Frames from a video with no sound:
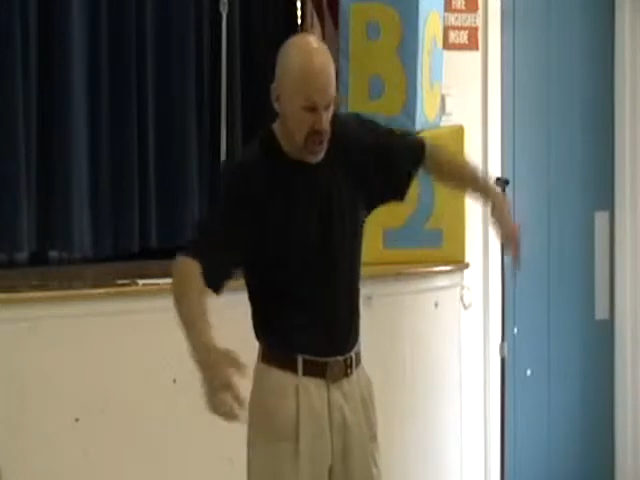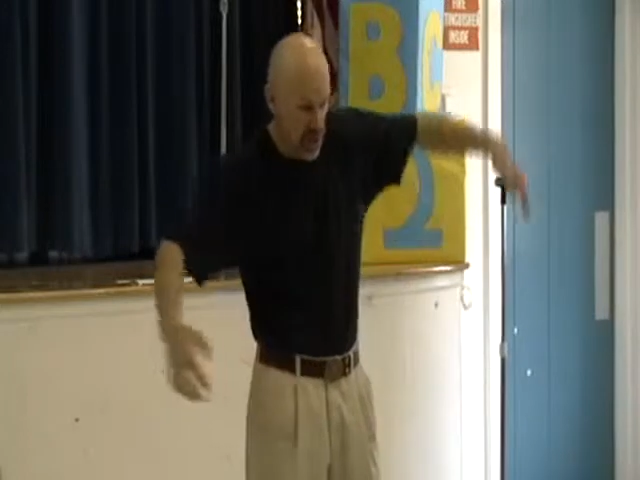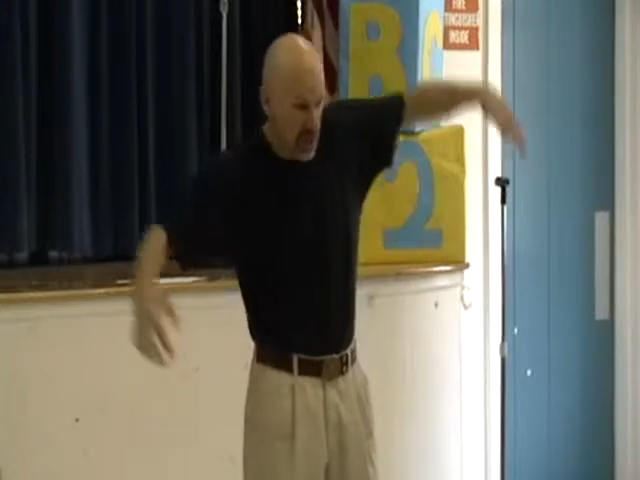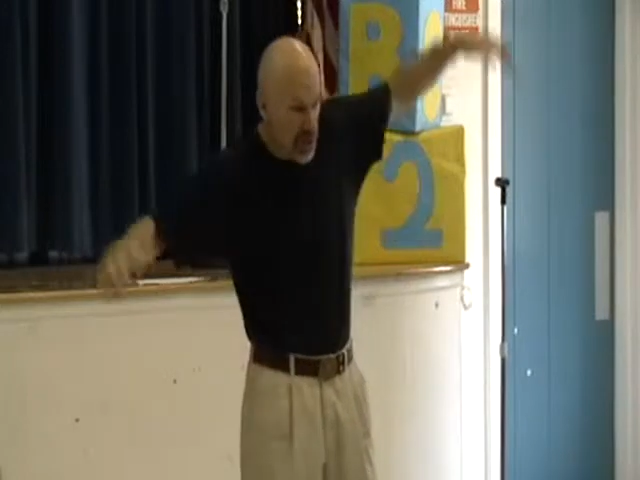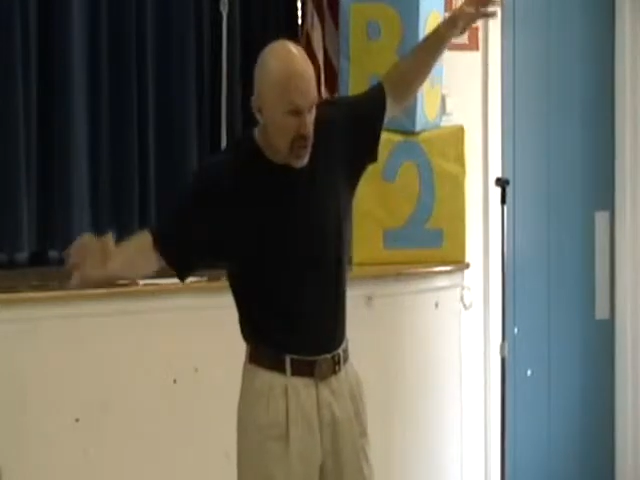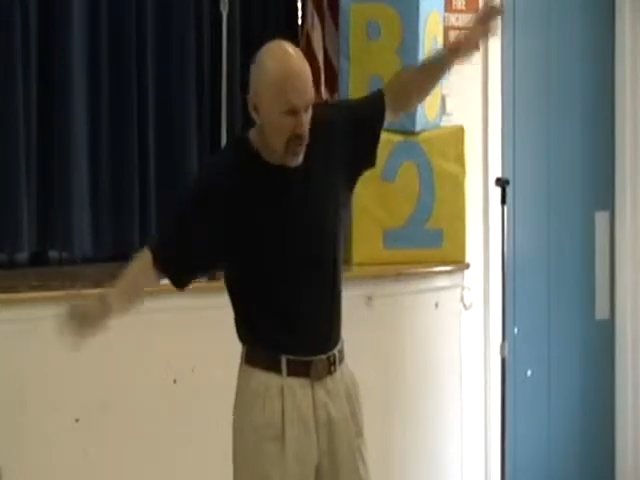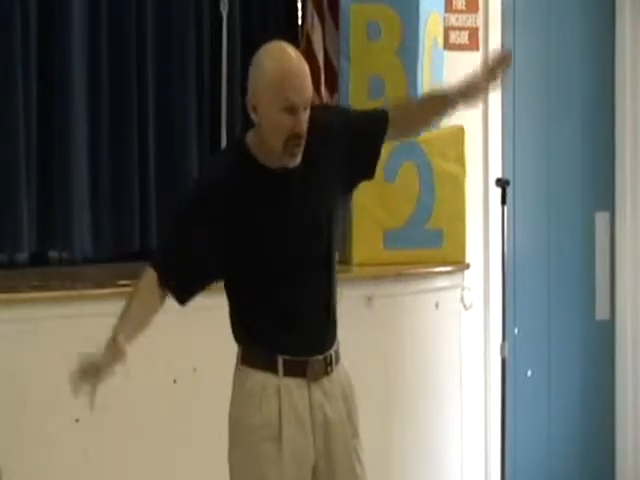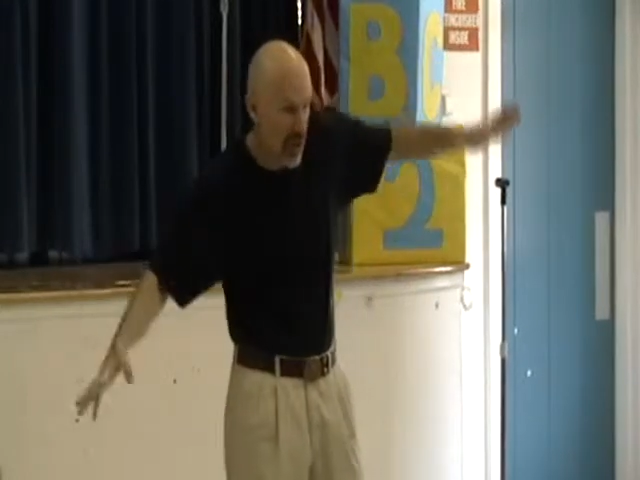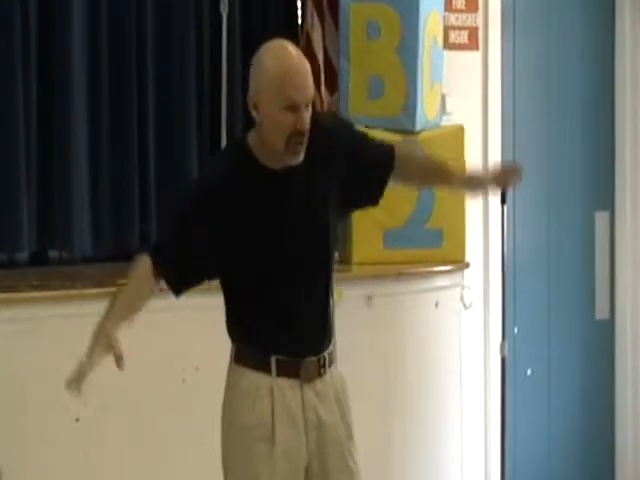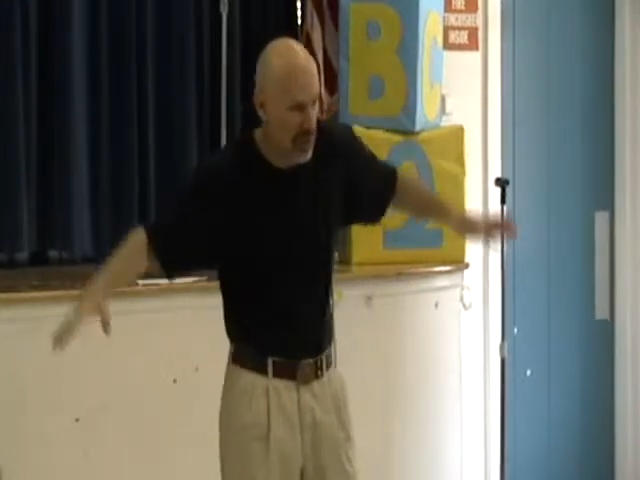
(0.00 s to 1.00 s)
eagle would come
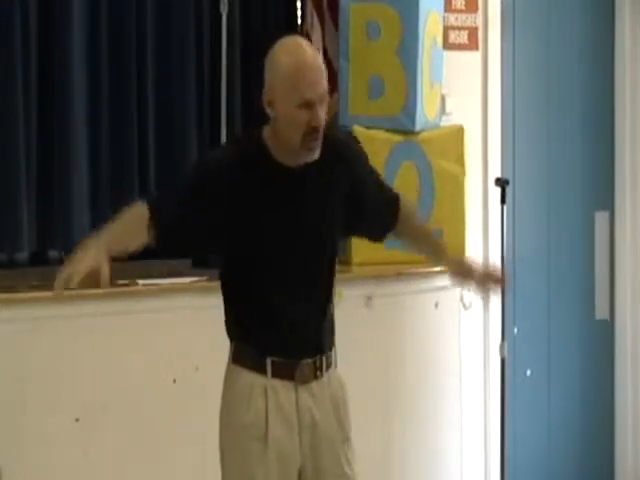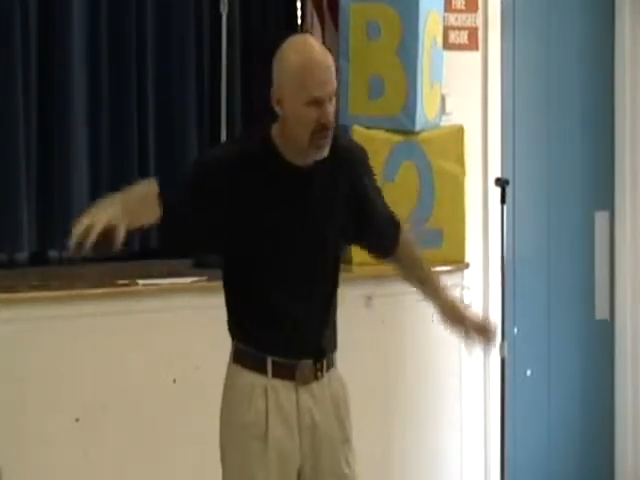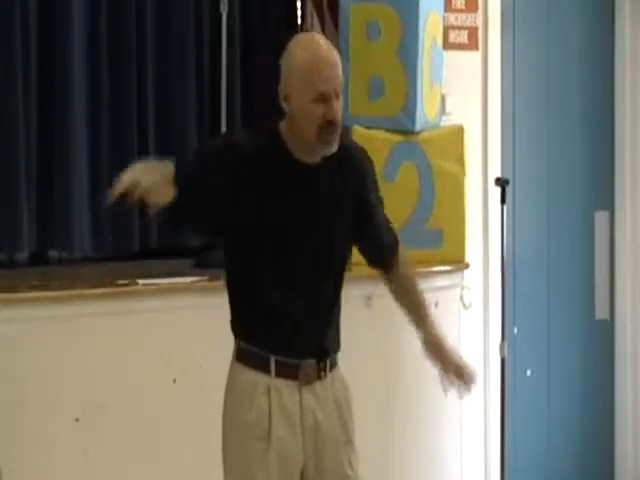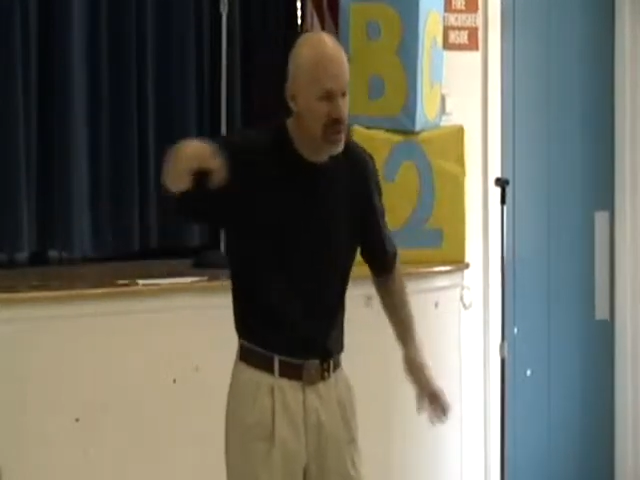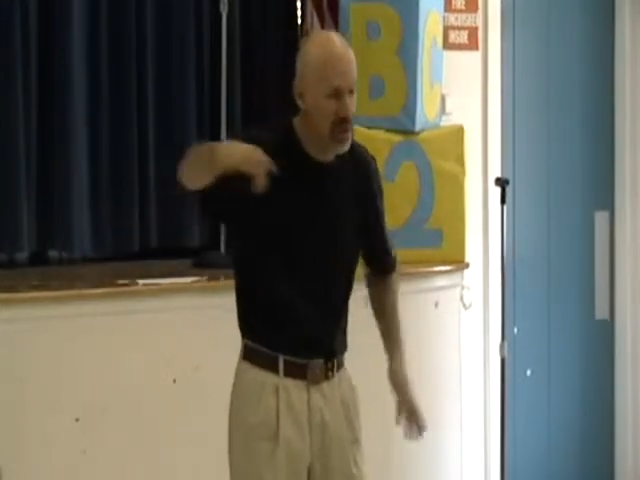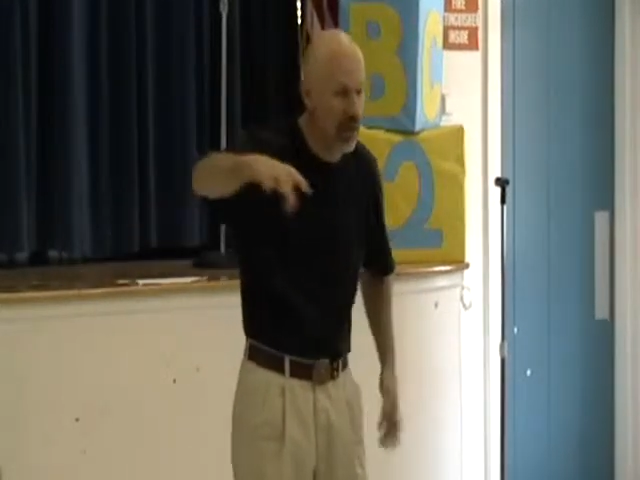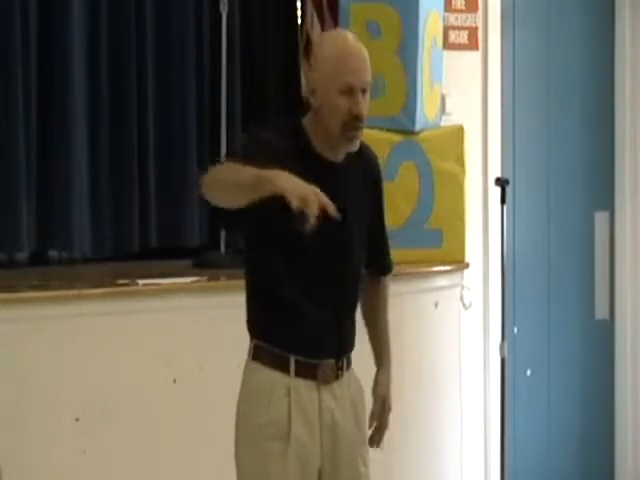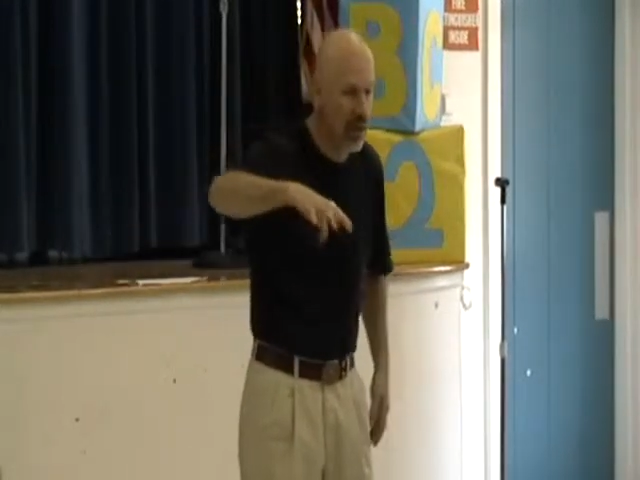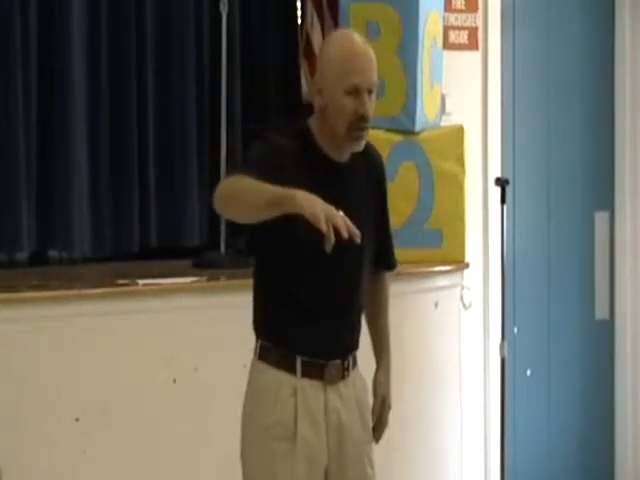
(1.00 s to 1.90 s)
down and try to take it,